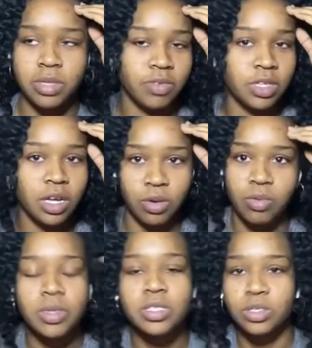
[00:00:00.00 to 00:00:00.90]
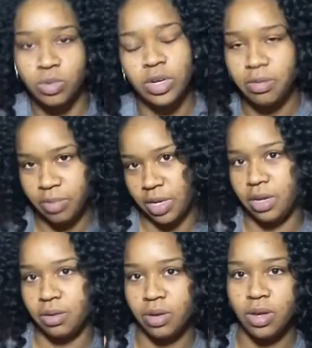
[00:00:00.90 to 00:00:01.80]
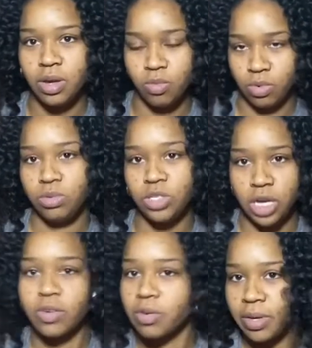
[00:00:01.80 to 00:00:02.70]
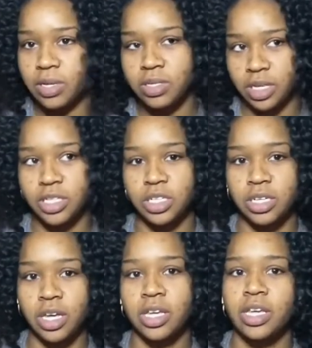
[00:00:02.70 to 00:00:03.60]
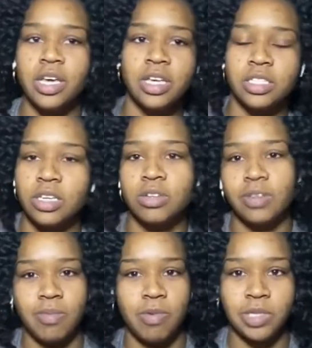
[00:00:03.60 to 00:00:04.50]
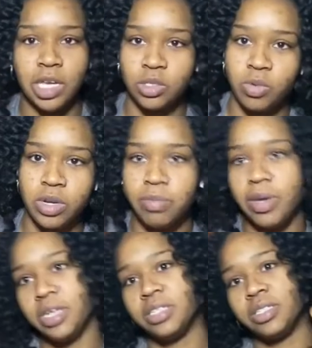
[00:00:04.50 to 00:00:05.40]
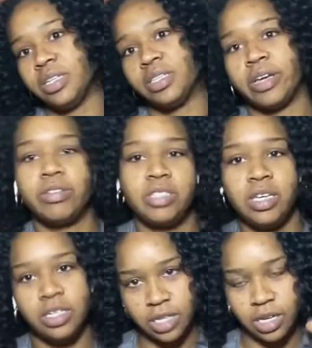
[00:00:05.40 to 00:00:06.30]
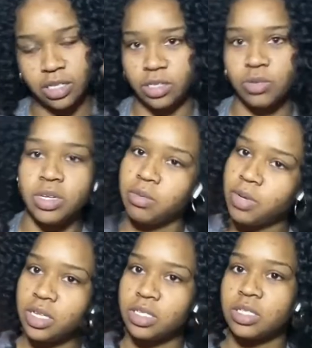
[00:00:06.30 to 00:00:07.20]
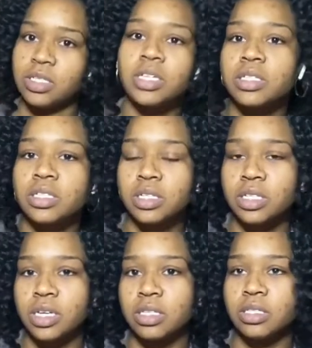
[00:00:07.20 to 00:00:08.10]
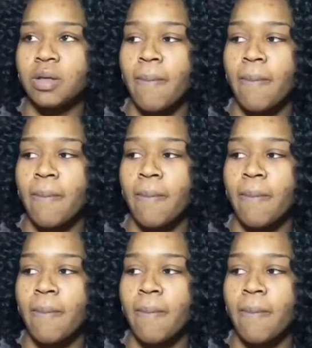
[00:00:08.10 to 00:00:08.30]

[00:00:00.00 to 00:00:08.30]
Even though it's a 20-minute root chakra meditation, like still someone was like 20 minutes and 13 seconds, or 20 minutes and such and such seconds.